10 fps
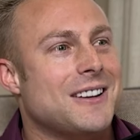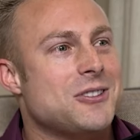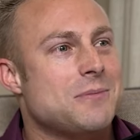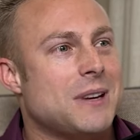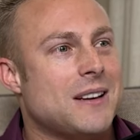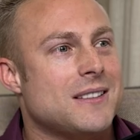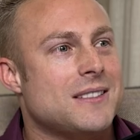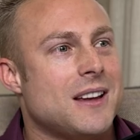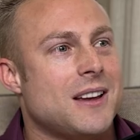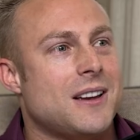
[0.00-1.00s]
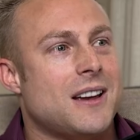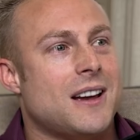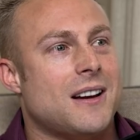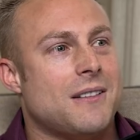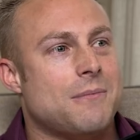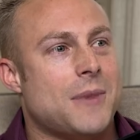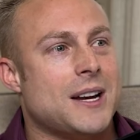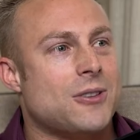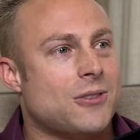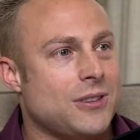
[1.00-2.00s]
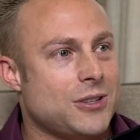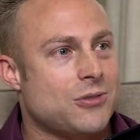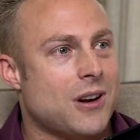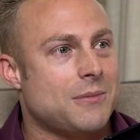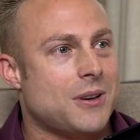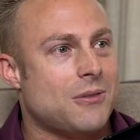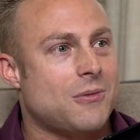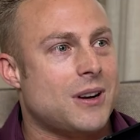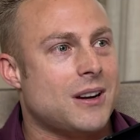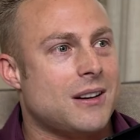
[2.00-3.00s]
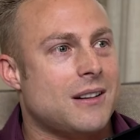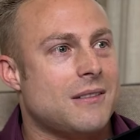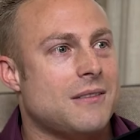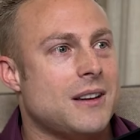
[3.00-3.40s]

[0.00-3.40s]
just because of my early trauma where